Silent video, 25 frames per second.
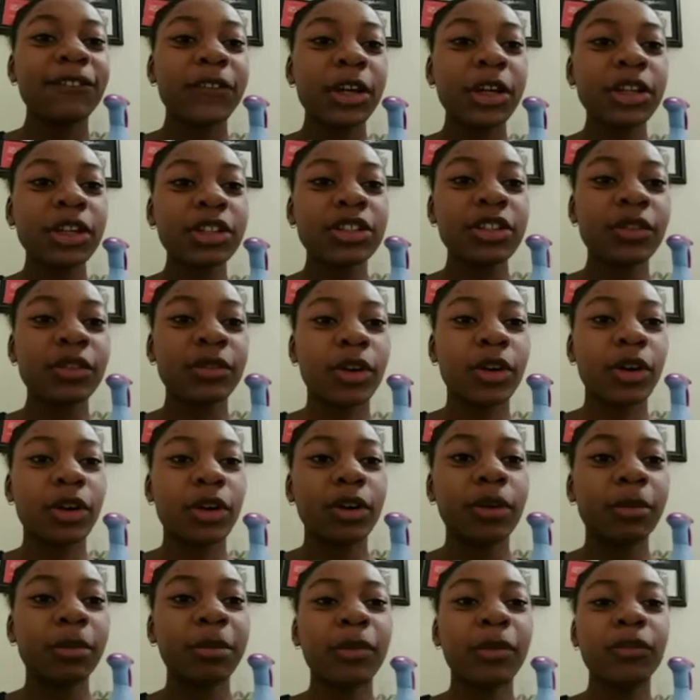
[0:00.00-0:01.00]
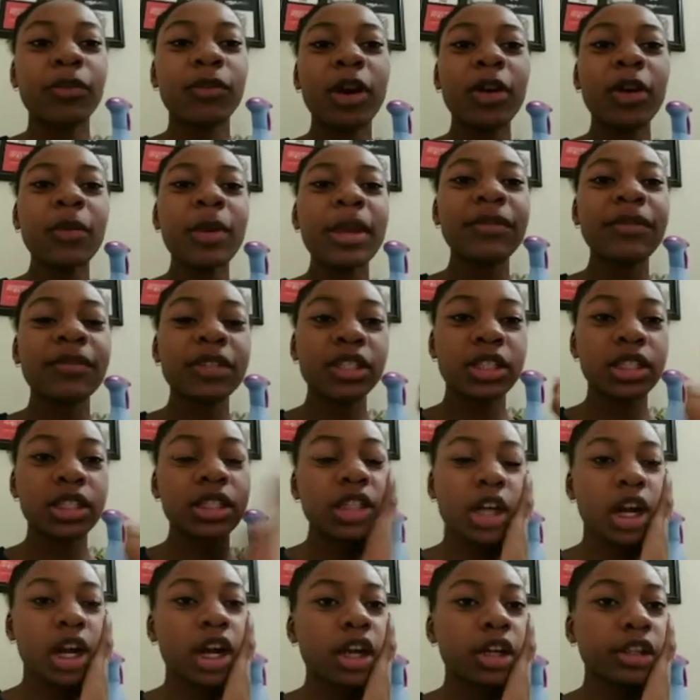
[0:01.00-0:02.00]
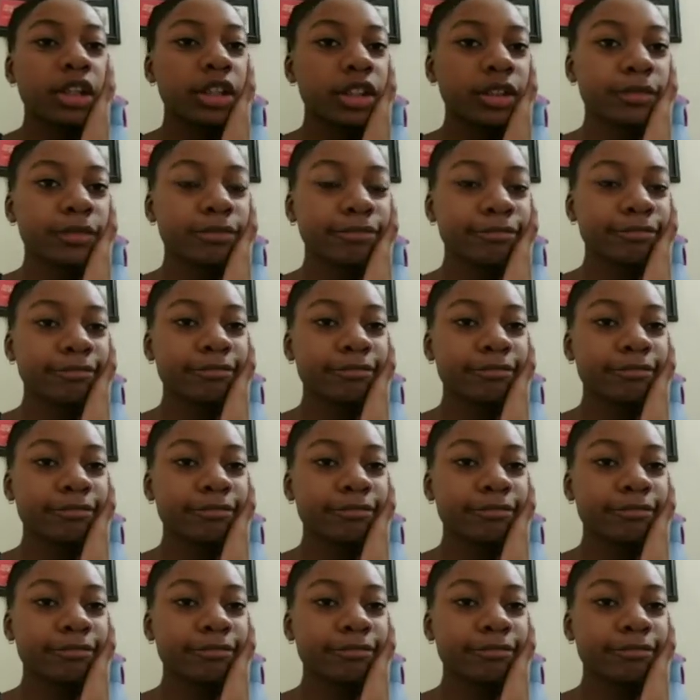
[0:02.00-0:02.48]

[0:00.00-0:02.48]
First of all, before we even start,